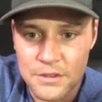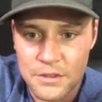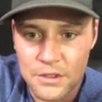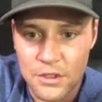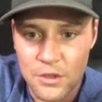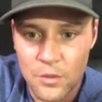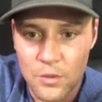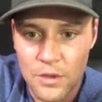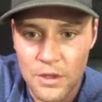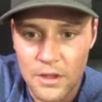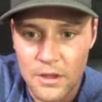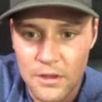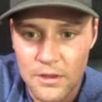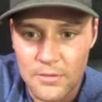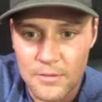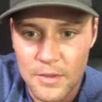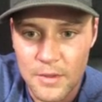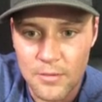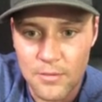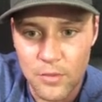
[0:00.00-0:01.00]
You don't want to
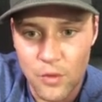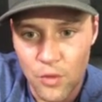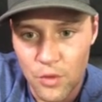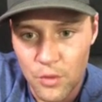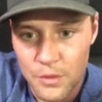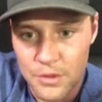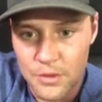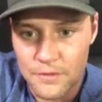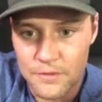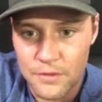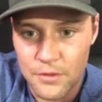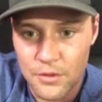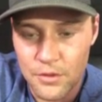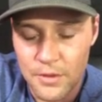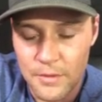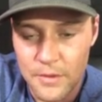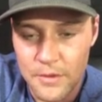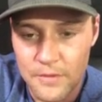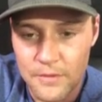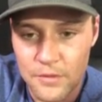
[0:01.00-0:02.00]
be bored with your food. I
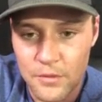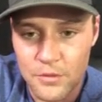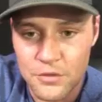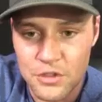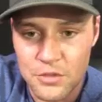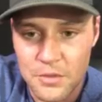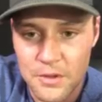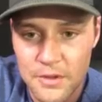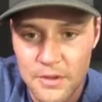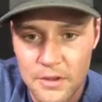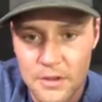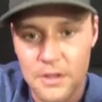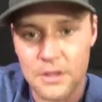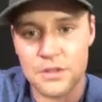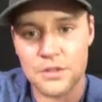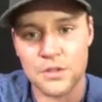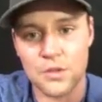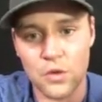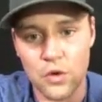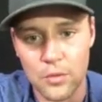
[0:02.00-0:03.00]
mean, food should be
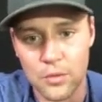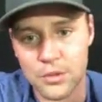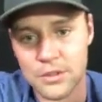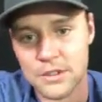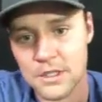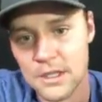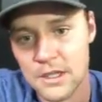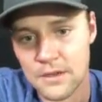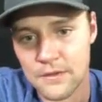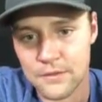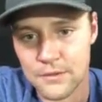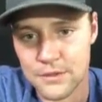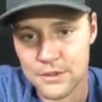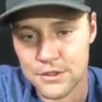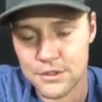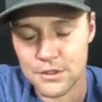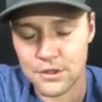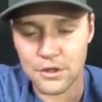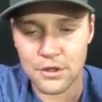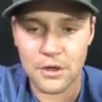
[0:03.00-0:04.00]
enjoyable to eat for
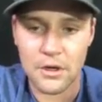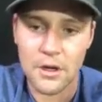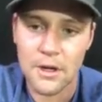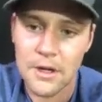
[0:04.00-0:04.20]
sure.